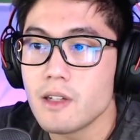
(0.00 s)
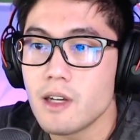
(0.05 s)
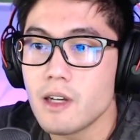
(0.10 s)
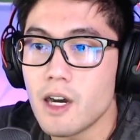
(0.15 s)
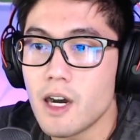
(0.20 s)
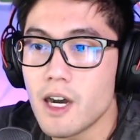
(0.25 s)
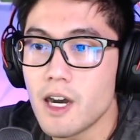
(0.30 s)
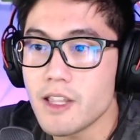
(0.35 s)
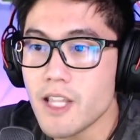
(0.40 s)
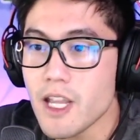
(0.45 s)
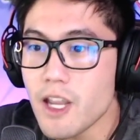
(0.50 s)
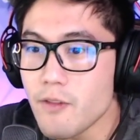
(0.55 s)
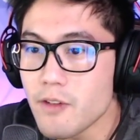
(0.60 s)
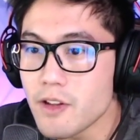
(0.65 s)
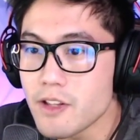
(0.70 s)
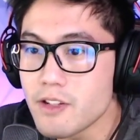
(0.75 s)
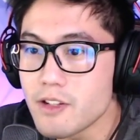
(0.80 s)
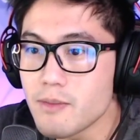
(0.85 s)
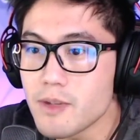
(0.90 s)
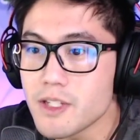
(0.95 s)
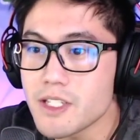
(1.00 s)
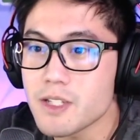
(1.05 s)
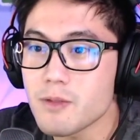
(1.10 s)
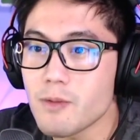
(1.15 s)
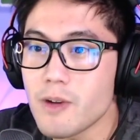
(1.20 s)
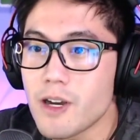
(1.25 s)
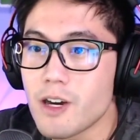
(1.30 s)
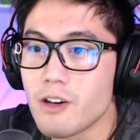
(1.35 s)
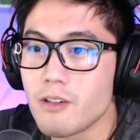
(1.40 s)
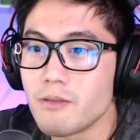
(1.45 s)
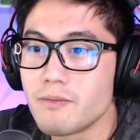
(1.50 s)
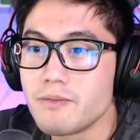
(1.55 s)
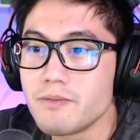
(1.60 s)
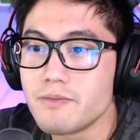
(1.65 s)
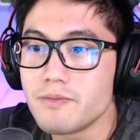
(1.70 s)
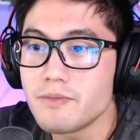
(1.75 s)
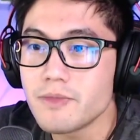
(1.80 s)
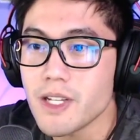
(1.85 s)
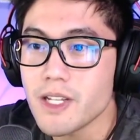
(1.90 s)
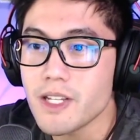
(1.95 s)
Uh, thank you for the two months as well.
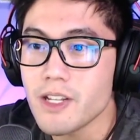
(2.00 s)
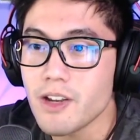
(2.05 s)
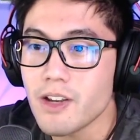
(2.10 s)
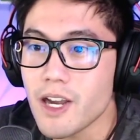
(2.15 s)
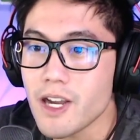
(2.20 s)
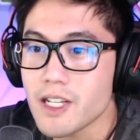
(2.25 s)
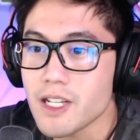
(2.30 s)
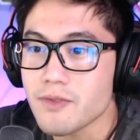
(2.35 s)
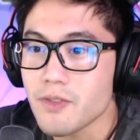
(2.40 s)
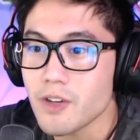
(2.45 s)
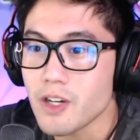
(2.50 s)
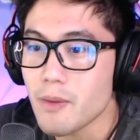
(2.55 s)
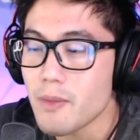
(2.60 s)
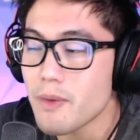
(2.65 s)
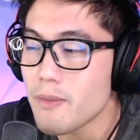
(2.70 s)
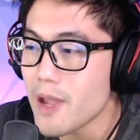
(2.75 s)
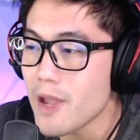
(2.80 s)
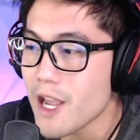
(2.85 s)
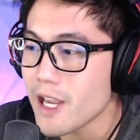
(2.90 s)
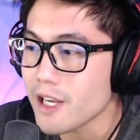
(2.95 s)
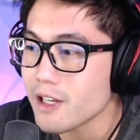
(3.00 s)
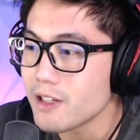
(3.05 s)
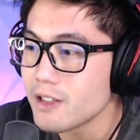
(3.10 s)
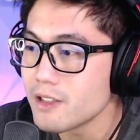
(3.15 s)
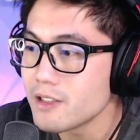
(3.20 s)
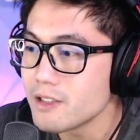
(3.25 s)
Thank you guys for coming back.